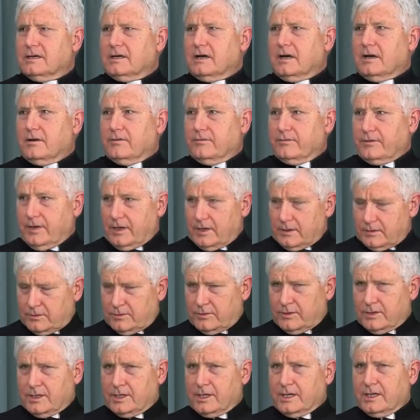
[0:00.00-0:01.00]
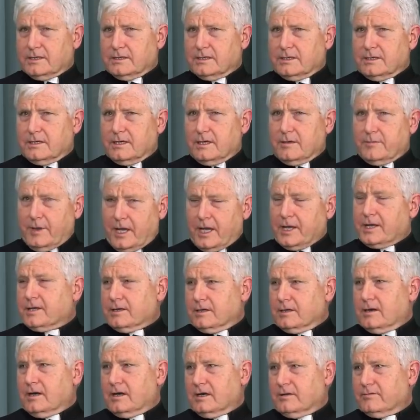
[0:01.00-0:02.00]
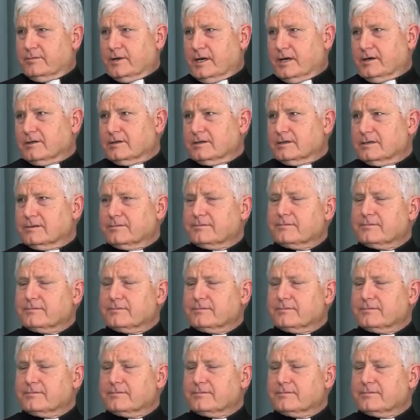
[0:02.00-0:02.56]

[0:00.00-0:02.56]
of our Lord and the Immaculate Heart of Mary.